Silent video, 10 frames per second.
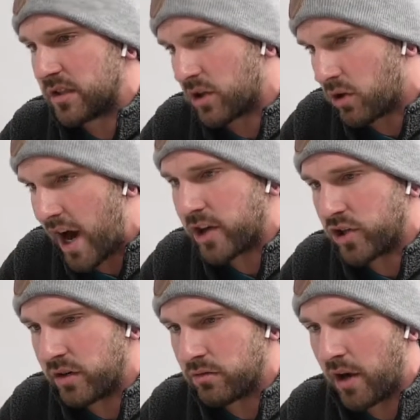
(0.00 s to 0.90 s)
the
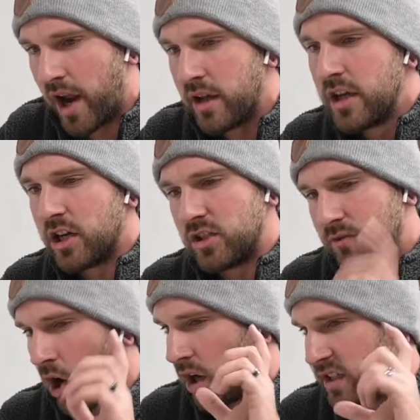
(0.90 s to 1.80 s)
correction, right? Because
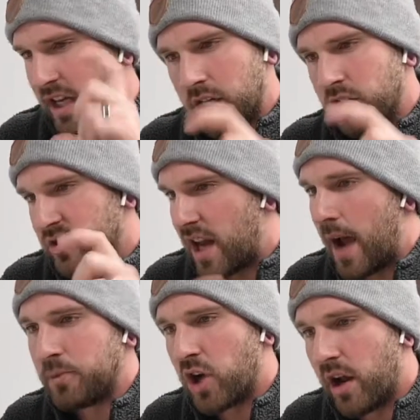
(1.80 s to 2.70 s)
you've already taken your
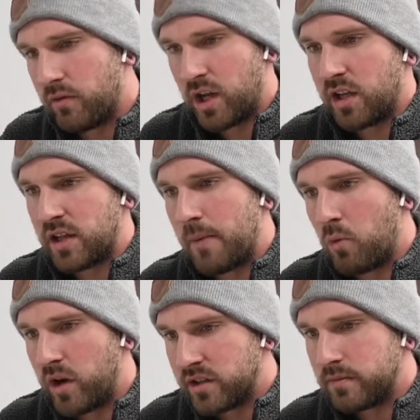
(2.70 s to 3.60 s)
snapshot of it at that
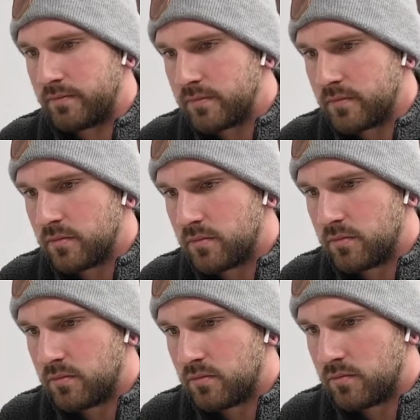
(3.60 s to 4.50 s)
point.
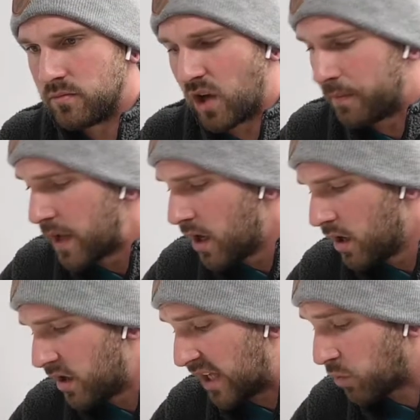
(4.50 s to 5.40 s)
So
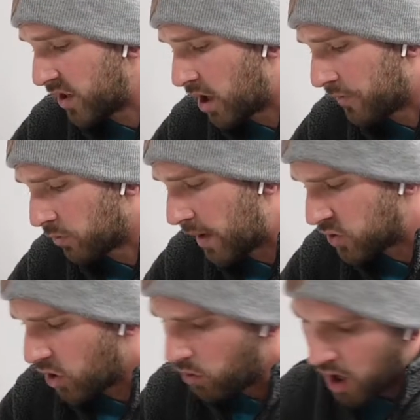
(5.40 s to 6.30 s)
that's one thing off the
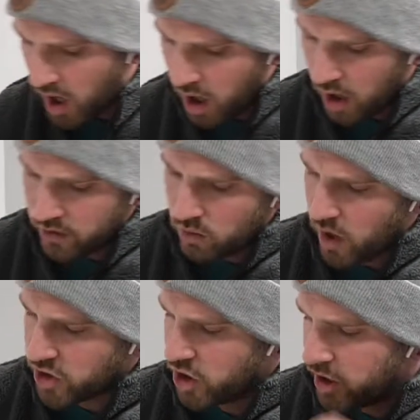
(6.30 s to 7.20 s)
rip. So other
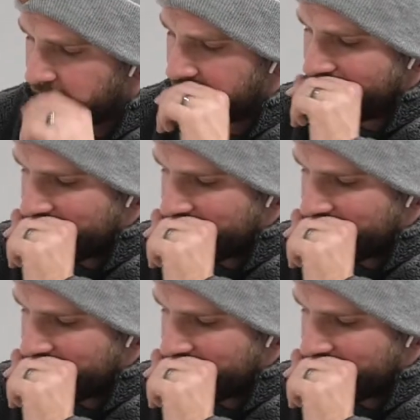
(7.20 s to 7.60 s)
question here,